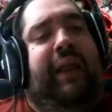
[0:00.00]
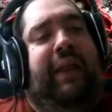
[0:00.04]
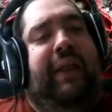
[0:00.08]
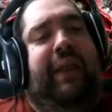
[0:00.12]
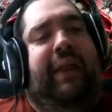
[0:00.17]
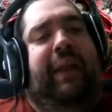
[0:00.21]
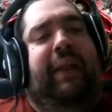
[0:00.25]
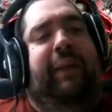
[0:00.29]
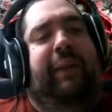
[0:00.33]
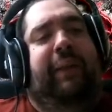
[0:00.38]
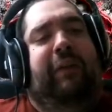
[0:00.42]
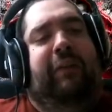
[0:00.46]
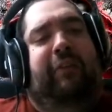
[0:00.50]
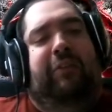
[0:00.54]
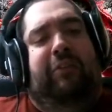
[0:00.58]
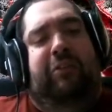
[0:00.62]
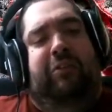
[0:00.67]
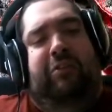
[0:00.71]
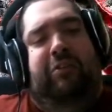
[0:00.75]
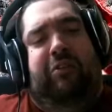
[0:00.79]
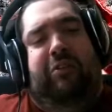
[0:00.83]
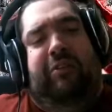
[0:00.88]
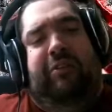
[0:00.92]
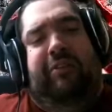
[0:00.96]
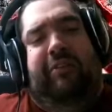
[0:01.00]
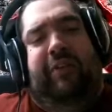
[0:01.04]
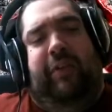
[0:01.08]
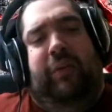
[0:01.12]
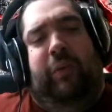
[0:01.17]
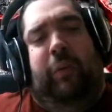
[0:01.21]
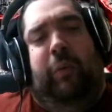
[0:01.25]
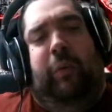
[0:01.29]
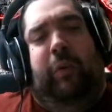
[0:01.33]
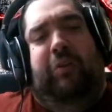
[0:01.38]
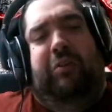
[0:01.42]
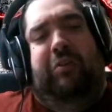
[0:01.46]
that this is just an
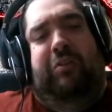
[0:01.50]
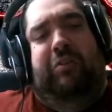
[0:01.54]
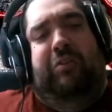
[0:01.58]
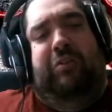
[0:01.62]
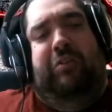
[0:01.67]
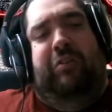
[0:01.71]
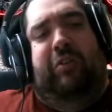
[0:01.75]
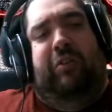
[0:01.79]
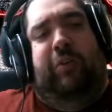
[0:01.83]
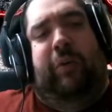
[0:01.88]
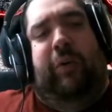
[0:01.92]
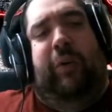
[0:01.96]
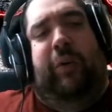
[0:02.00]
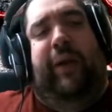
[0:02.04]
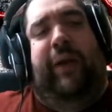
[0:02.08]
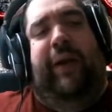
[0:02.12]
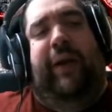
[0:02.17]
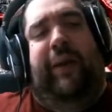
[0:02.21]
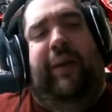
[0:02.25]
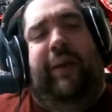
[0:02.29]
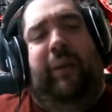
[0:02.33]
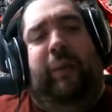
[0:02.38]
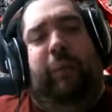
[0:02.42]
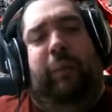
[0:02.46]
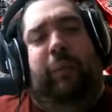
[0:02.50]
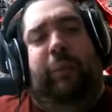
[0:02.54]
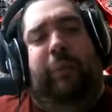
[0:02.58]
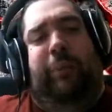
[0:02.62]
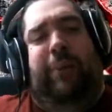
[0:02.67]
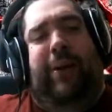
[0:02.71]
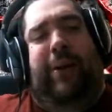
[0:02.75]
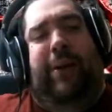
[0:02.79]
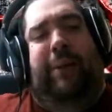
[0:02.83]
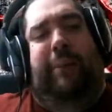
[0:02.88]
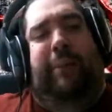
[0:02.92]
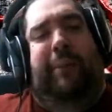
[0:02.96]
origin story and there will
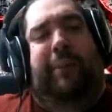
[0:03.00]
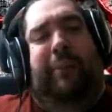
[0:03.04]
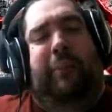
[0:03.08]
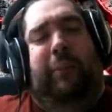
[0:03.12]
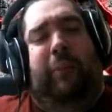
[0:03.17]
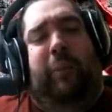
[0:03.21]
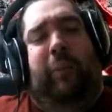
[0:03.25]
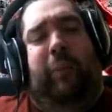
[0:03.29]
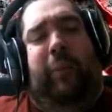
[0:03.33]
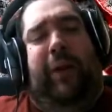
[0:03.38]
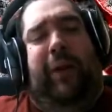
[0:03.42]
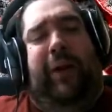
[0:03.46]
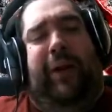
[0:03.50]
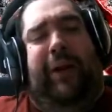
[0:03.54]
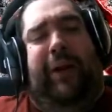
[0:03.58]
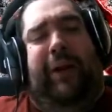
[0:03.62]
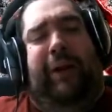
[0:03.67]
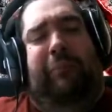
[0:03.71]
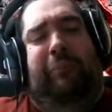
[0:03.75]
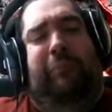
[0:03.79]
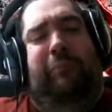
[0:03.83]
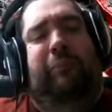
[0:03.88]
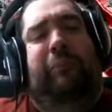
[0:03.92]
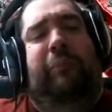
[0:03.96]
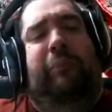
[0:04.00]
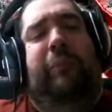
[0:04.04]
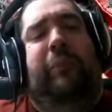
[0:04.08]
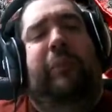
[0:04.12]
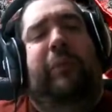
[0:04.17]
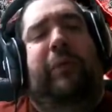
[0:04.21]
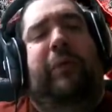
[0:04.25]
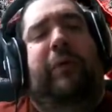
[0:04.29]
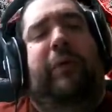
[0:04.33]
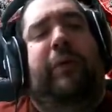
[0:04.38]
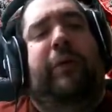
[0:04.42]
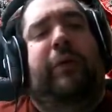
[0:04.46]
probably be more to come
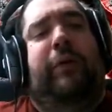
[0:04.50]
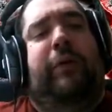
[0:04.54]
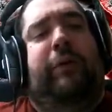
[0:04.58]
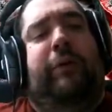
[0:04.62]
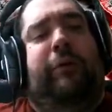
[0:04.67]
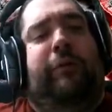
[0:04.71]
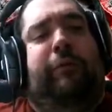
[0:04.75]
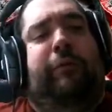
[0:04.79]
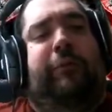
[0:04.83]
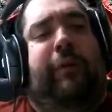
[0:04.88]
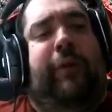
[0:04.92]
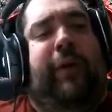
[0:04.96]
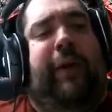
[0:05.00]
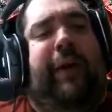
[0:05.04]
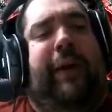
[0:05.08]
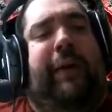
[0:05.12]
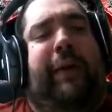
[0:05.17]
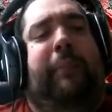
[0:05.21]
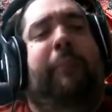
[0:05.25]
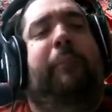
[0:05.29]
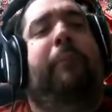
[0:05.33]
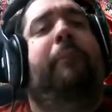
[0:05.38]
for him.